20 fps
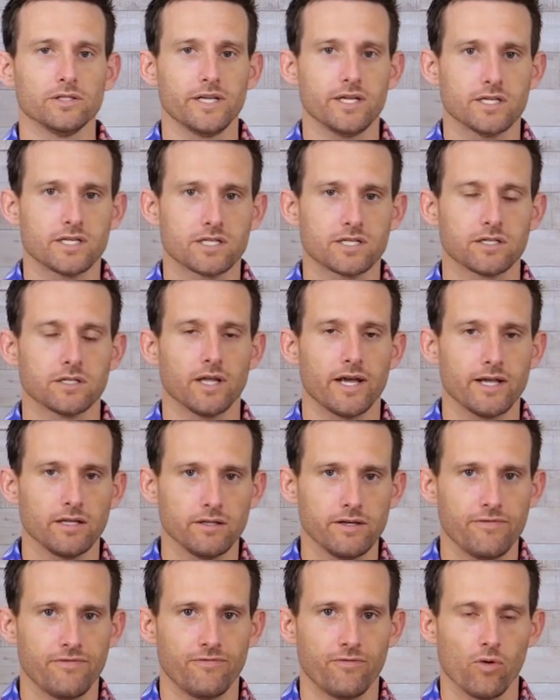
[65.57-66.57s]
lean
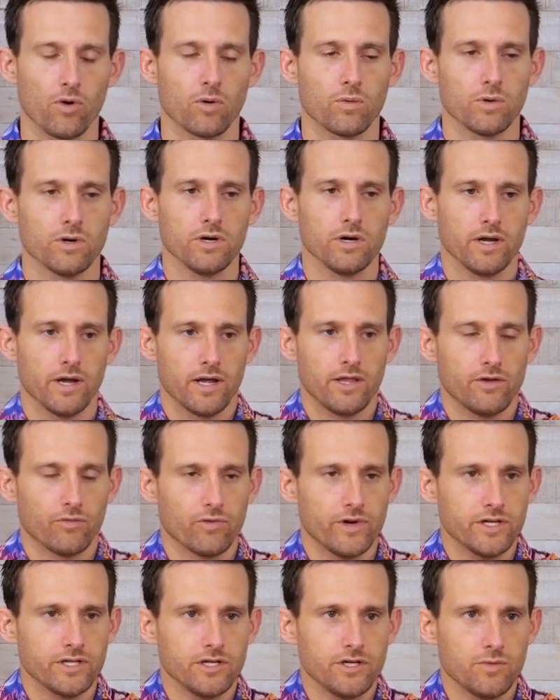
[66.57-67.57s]
slightly forward, and the
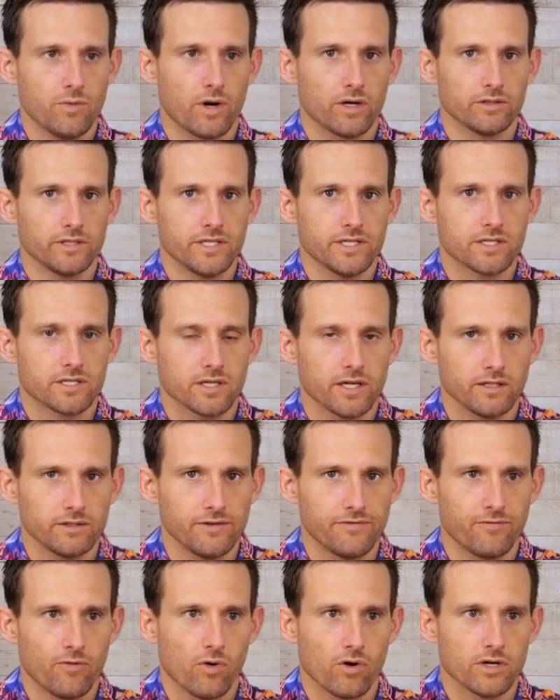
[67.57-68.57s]
reason you want to lean
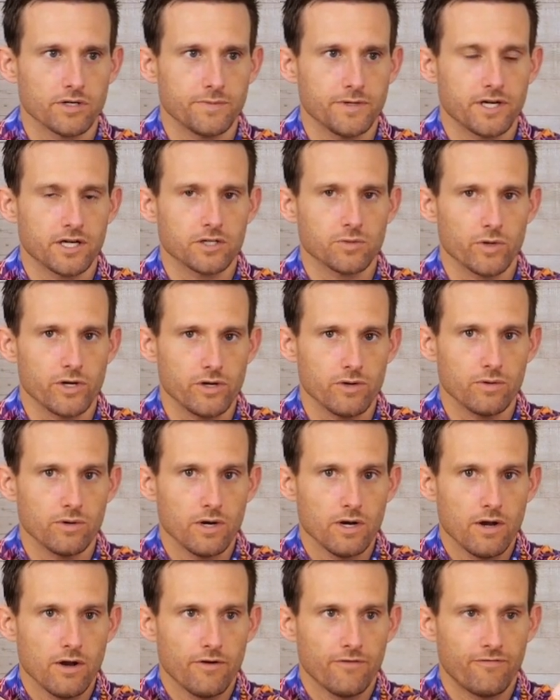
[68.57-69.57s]
slightly forward is because when
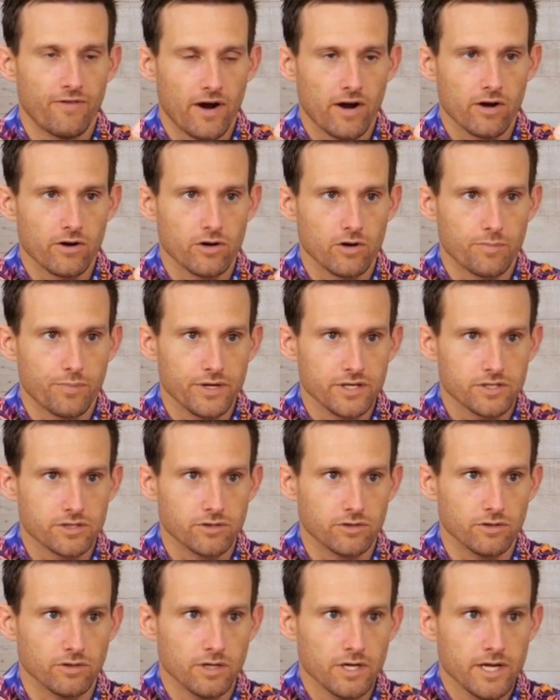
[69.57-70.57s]
you fire your
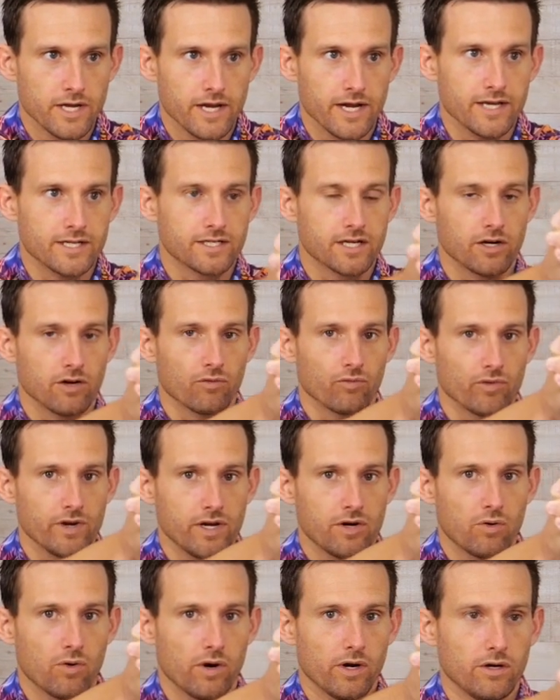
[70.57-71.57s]
pistol, it's going to
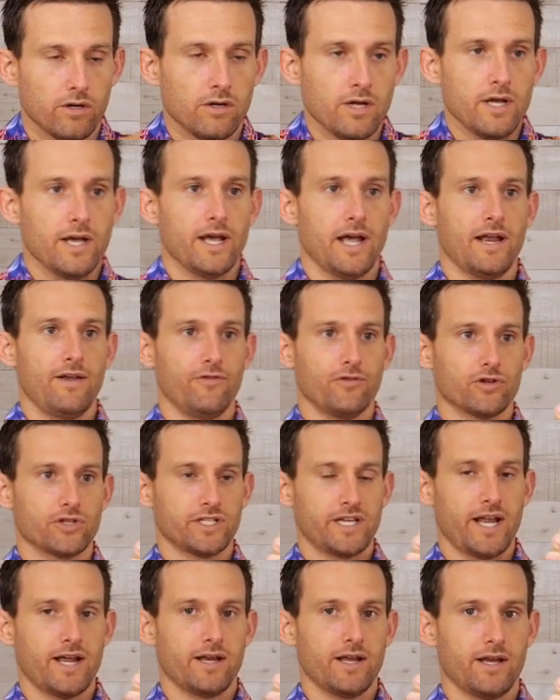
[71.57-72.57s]
recoil, and if you're
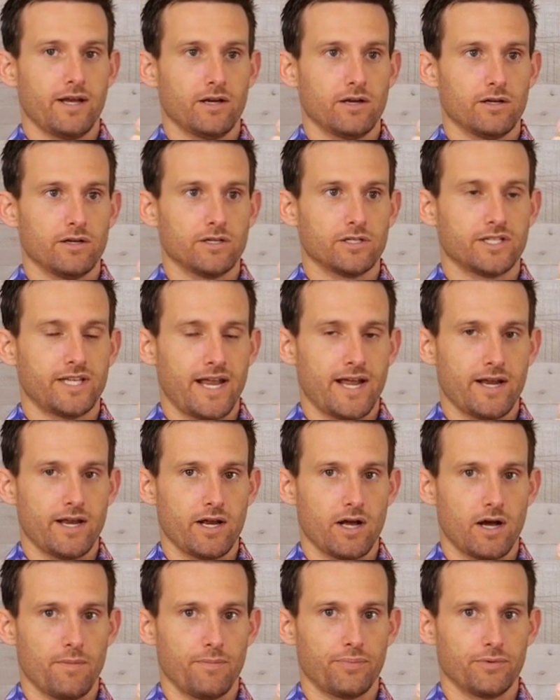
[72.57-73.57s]

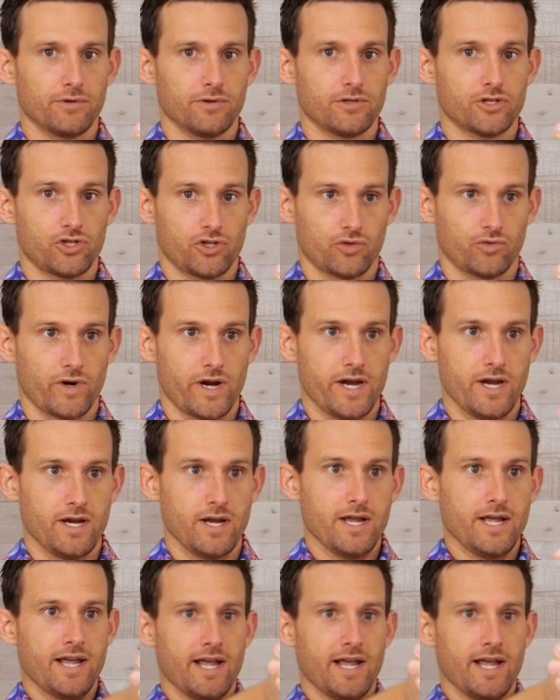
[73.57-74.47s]
standing up straight,